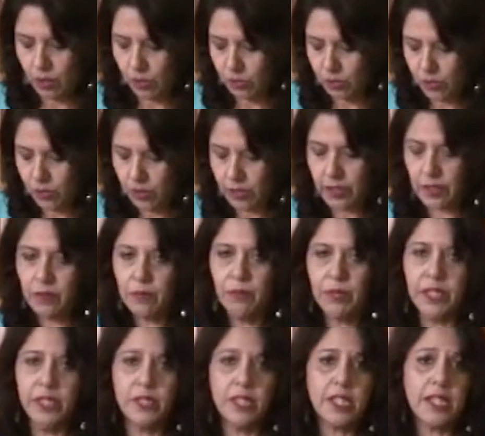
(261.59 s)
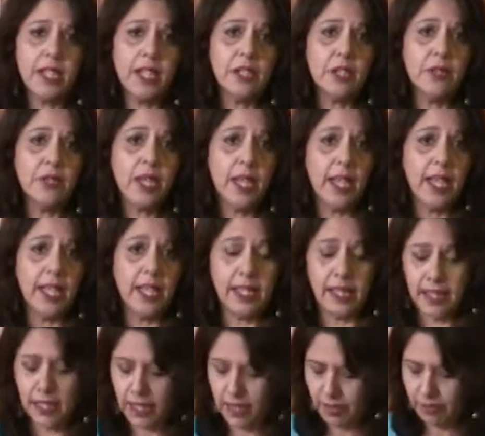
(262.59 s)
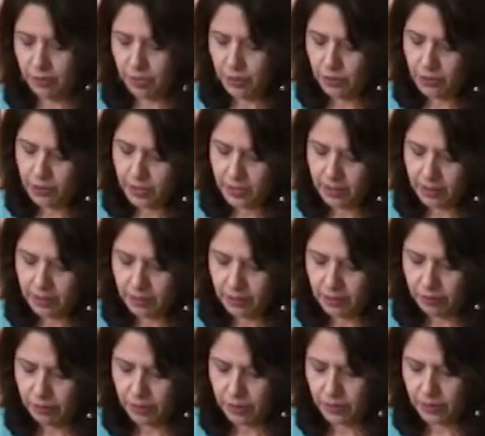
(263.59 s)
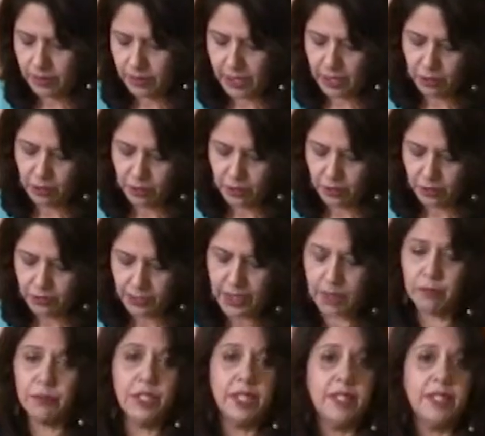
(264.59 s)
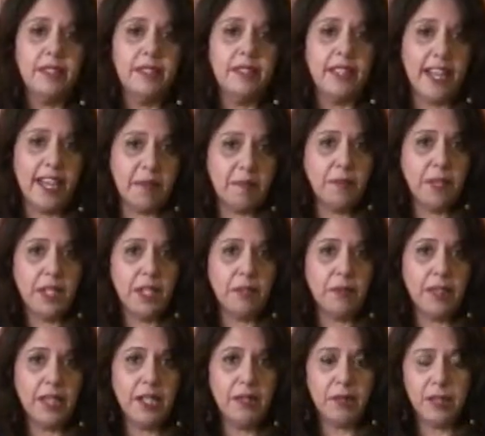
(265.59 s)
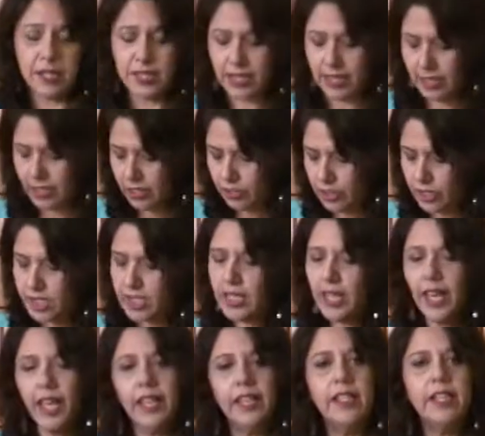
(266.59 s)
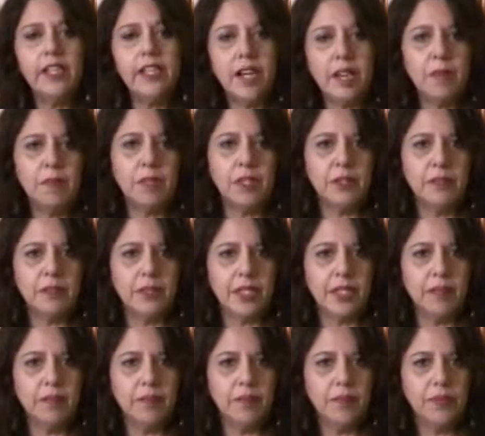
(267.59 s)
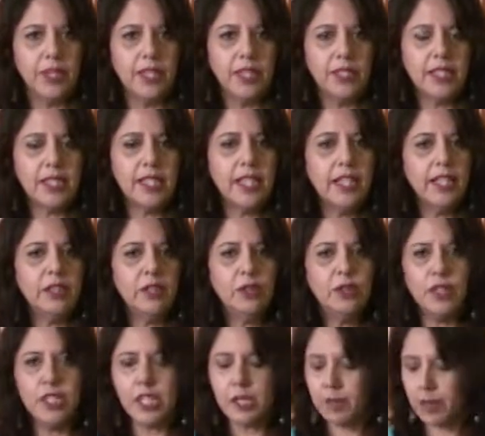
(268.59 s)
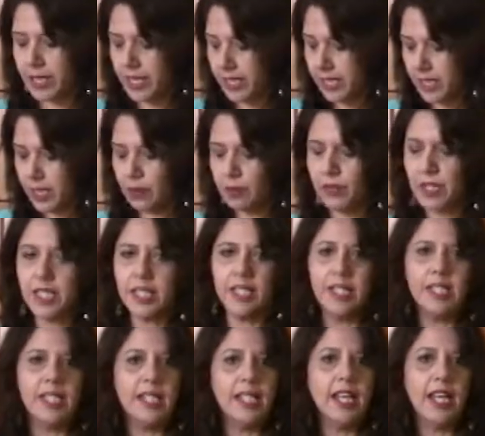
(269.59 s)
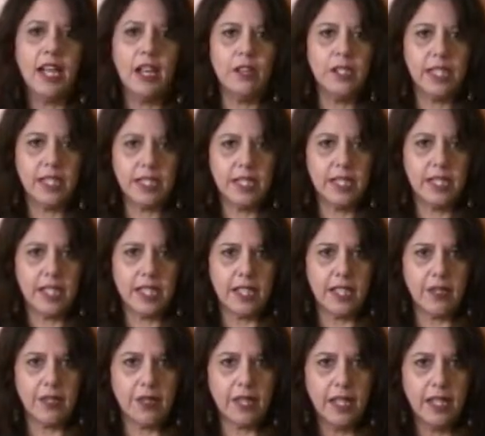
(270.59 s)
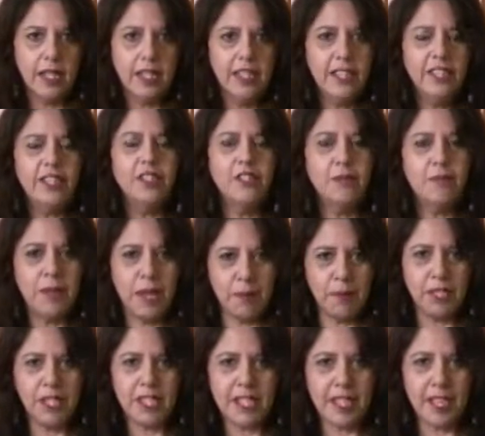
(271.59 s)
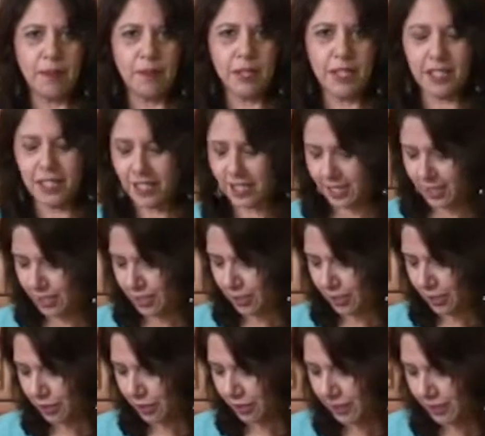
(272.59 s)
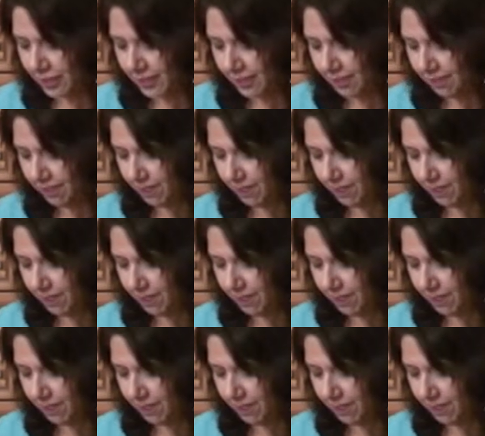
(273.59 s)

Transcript: or when you start to add. If you get overwhelmed with that many flavors, just add a couple of them. Just add the whole spices first and see how it turns out. Baby steps is a good thing.